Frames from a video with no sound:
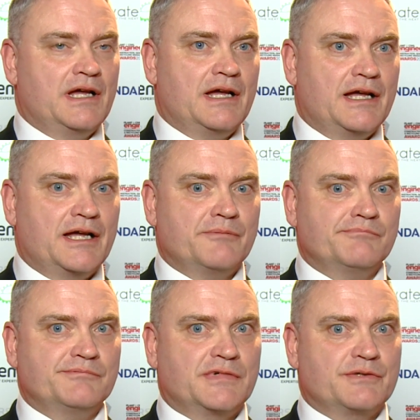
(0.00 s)

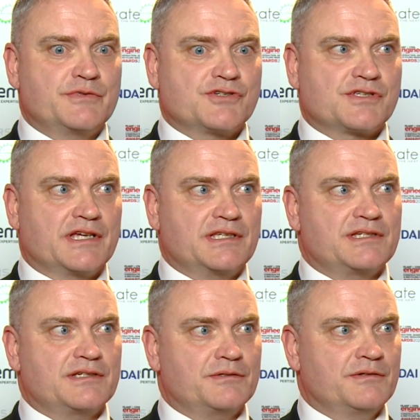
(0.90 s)
Um, and I would just like
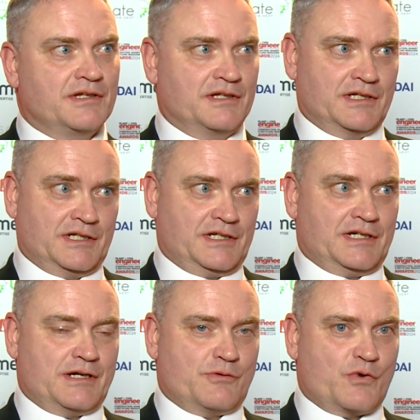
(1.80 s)
to
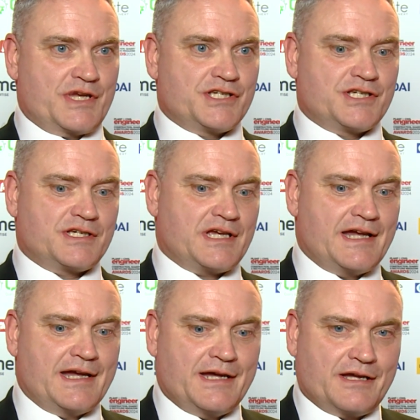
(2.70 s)
wish
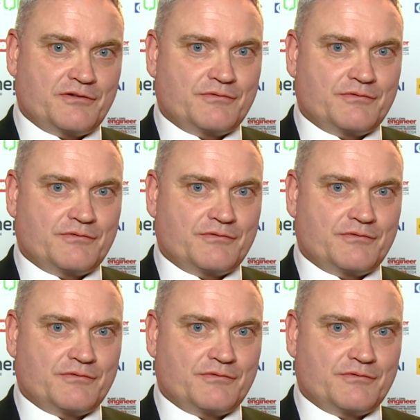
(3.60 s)
uh,